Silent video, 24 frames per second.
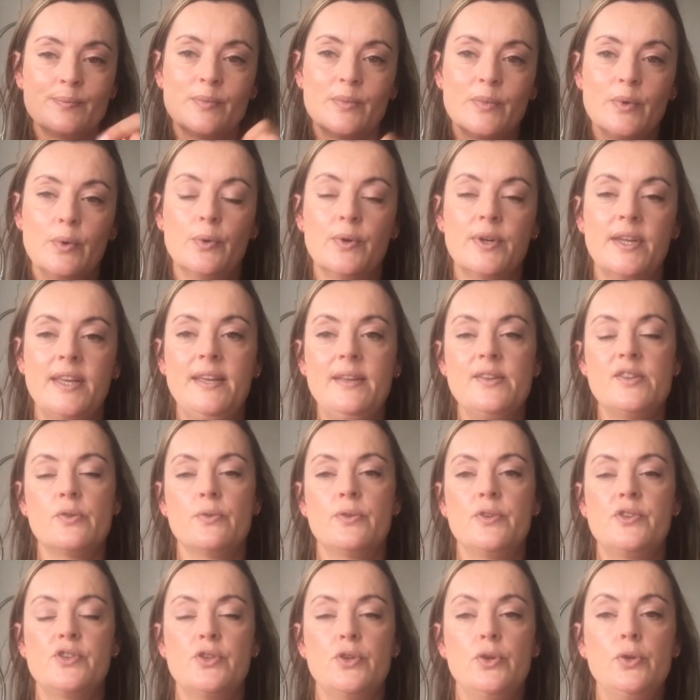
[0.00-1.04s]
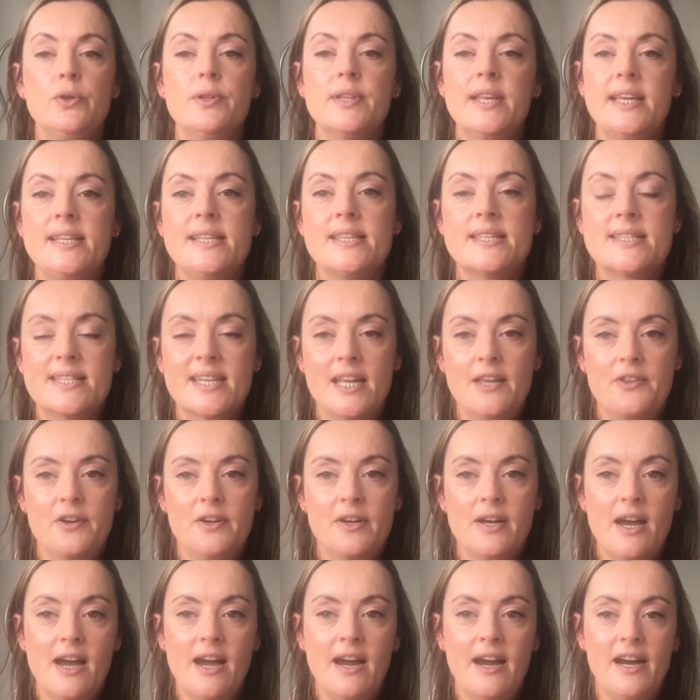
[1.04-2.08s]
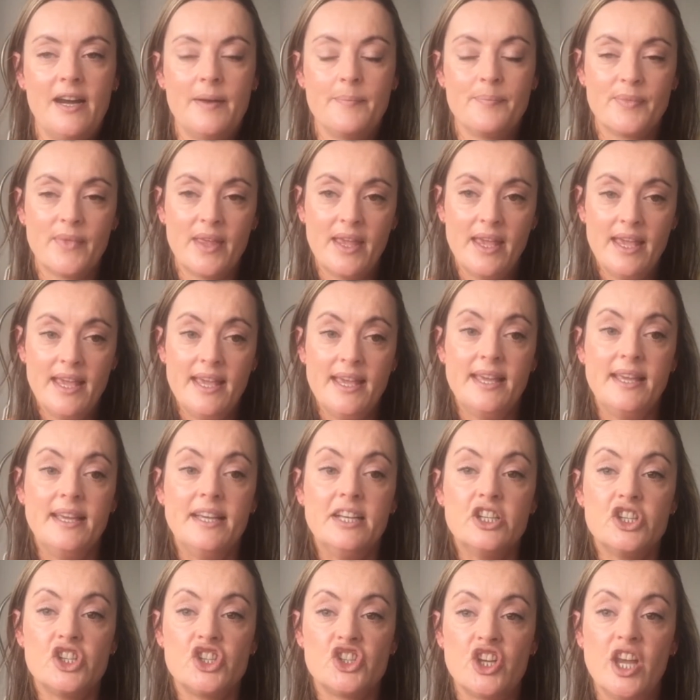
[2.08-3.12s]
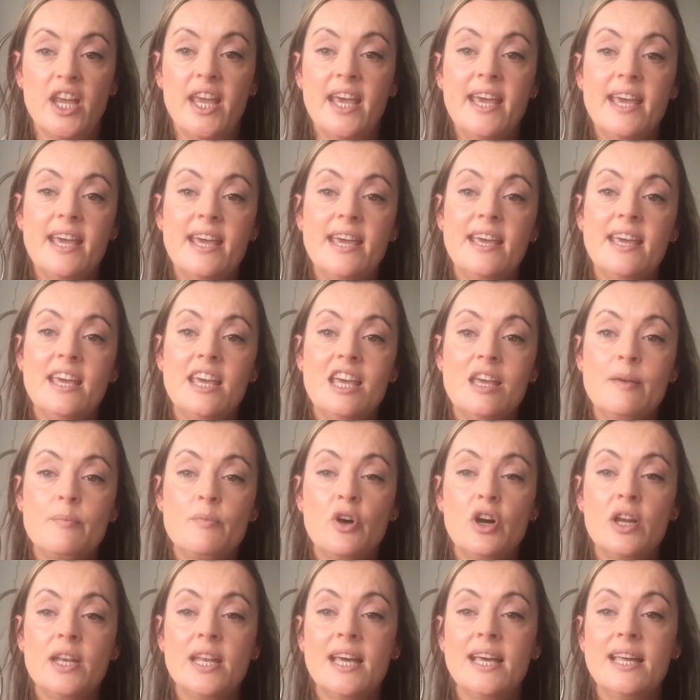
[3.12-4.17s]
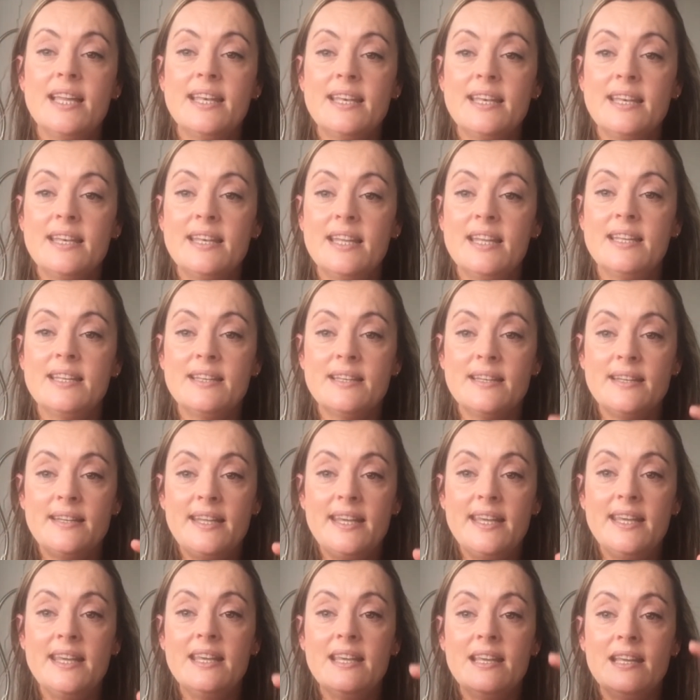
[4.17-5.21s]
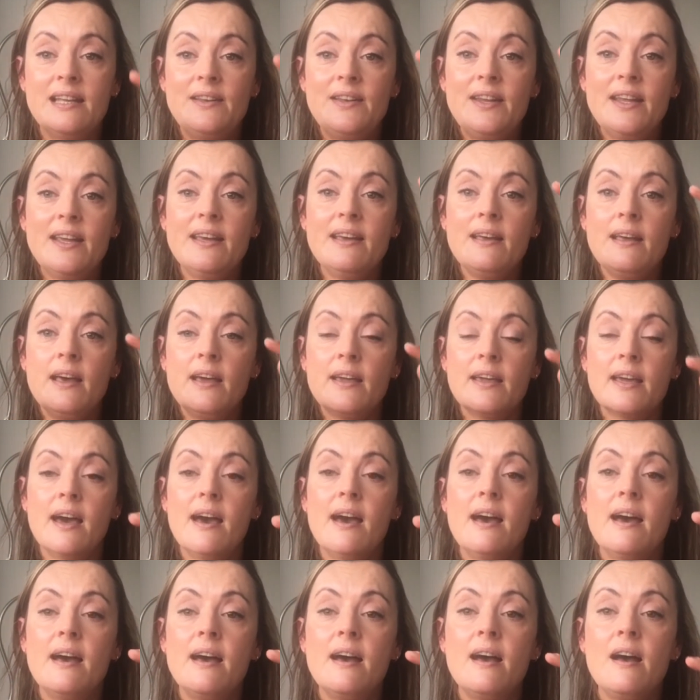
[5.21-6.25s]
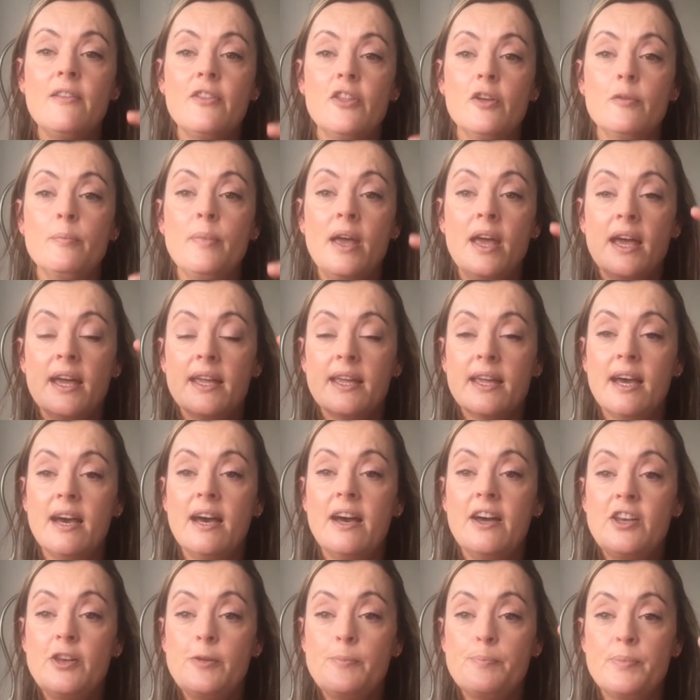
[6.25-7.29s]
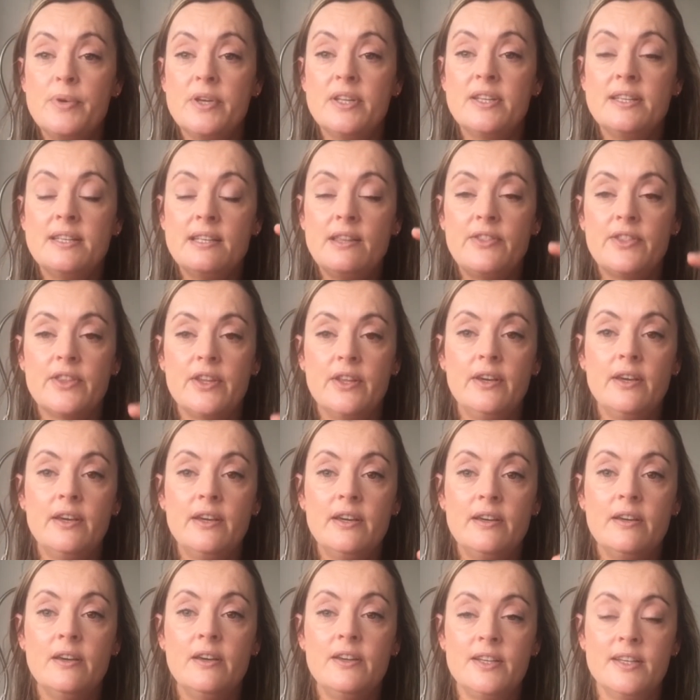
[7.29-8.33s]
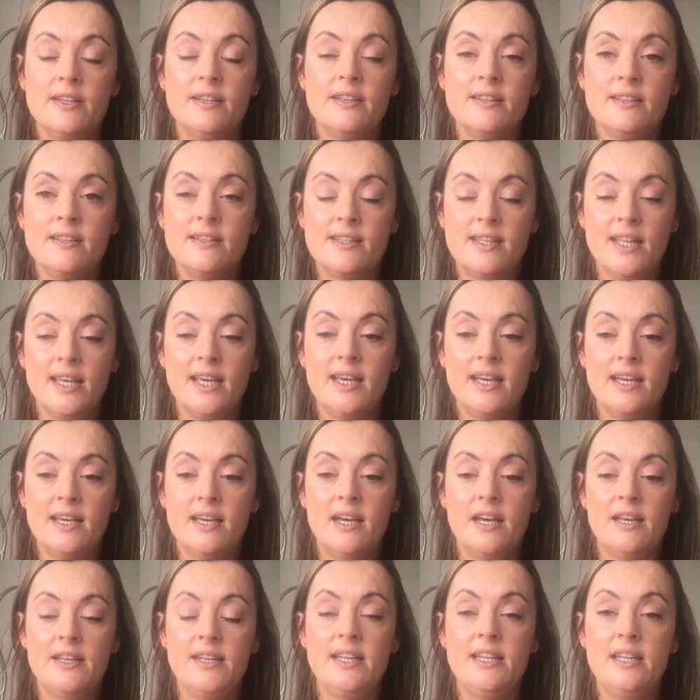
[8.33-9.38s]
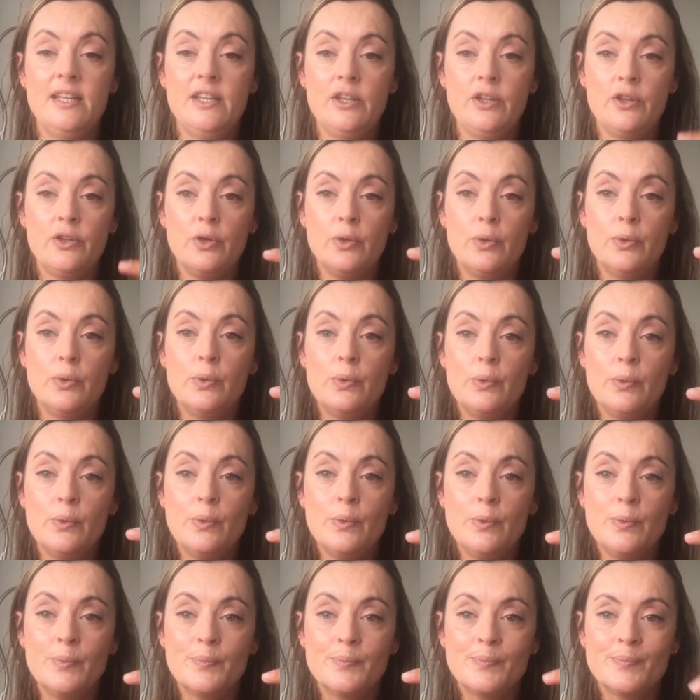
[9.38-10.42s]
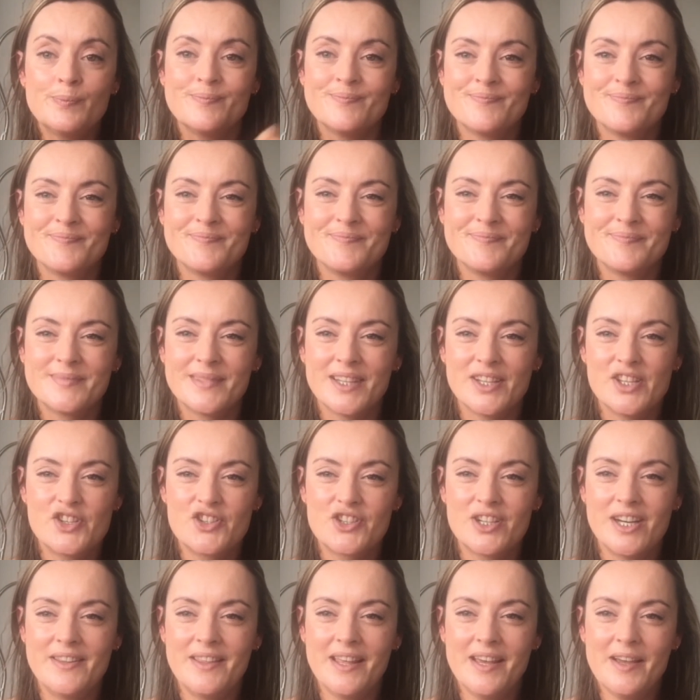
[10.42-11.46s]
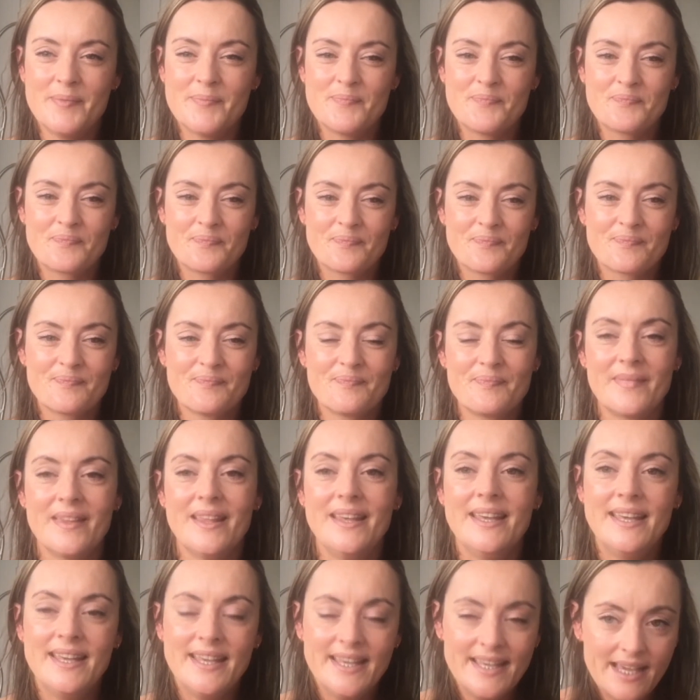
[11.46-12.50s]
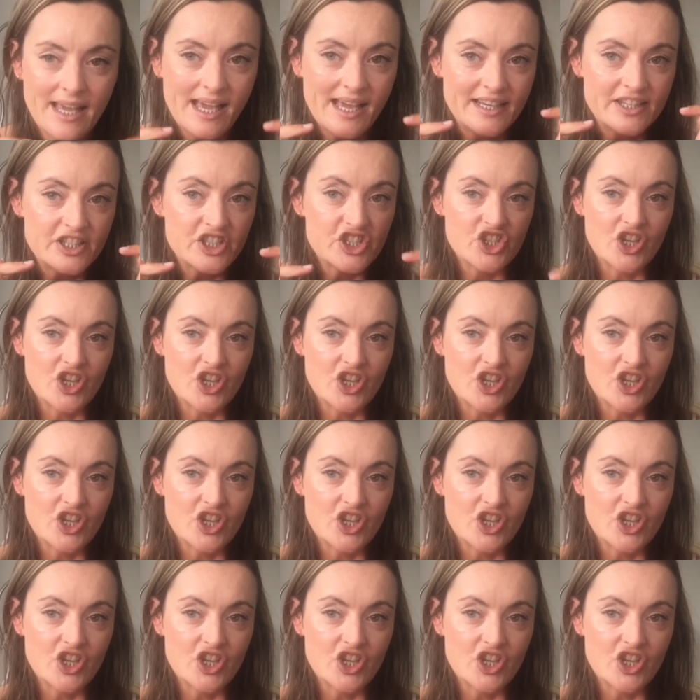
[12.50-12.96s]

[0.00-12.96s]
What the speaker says: Okay, so the two lines together are she molannan gilje kallam, carpenter and darich u. Let's try that. She